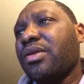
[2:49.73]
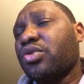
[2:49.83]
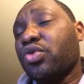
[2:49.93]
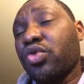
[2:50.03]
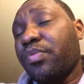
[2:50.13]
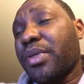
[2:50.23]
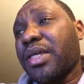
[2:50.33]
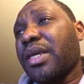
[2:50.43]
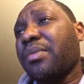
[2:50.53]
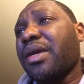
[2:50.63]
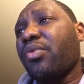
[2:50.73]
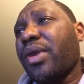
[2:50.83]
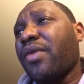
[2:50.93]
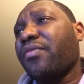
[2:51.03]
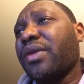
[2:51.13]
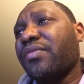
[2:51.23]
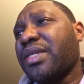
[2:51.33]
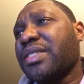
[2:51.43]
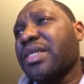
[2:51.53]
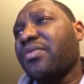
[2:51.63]
to 2 p.m., and we have
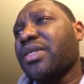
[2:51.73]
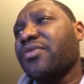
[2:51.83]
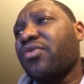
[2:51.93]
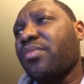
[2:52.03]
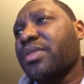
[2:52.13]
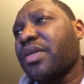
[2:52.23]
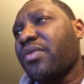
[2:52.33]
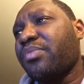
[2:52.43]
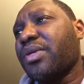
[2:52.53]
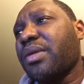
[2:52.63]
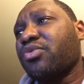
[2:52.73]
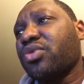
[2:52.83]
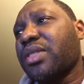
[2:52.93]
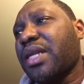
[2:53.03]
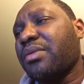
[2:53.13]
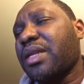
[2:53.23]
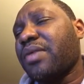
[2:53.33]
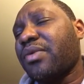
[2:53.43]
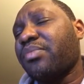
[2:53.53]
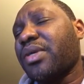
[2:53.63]
evening service from 7 p.m. to
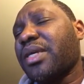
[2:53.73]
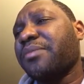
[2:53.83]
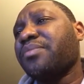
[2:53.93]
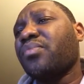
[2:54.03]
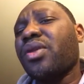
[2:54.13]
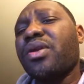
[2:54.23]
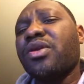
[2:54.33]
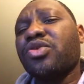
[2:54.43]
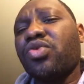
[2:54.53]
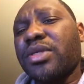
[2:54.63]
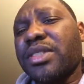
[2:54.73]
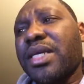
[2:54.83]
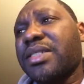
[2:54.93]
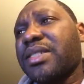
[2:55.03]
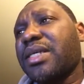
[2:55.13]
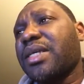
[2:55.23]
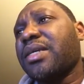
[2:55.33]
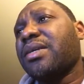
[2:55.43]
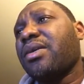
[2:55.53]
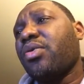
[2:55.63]
11 p.m. So on
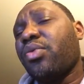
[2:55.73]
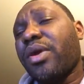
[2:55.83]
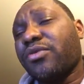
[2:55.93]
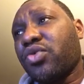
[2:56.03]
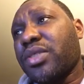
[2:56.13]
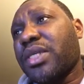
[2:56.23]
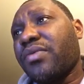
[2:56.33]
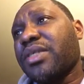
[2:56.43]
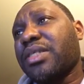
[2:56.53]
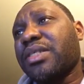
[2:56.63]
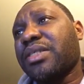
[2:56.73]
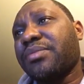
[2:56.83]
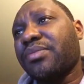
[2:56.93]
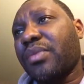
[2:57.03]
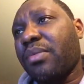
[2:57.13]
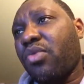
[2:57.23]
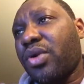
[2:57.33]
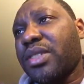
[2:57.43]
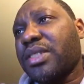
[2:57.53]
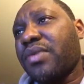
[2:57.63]
Saturday, we have two services, the
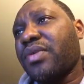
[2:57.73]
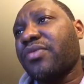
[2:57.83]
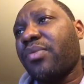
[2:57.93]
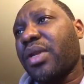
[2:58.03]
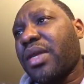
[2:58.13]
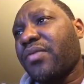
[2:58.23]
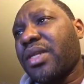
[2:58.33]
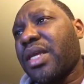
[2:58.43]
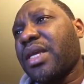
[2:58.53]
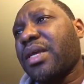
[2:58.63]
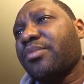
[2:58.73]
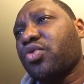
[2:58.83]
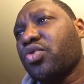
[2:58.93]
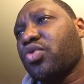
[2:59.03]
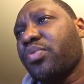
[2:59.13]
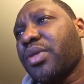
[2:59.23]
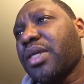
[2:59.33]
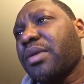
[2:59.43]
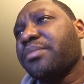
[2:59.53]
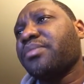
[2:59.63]
morning service from 11 a.m. to 2
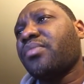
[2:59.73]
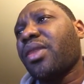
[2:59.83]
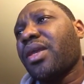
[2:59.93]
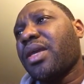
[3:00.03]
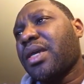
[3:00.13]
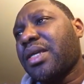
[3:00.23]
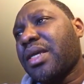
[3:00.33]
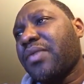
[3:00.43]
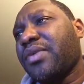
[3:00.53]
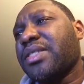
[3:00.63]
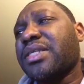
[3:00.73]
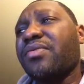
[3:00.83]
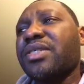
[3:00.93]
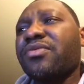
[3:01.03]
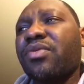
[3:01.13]
p.m. and the evening service